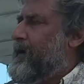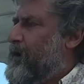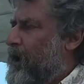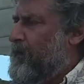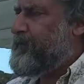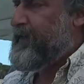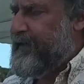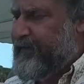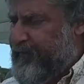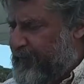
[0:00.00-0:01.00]
I carved
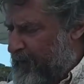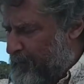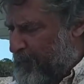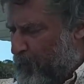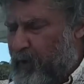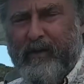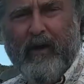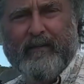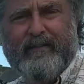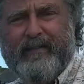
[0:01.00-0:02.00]
these from a wood
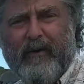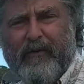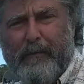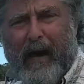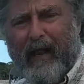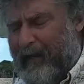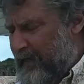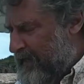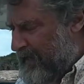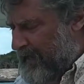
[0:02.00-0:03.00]
called
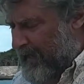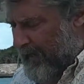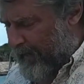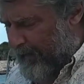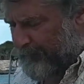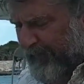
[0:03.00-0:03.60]
silverballi. Uh, I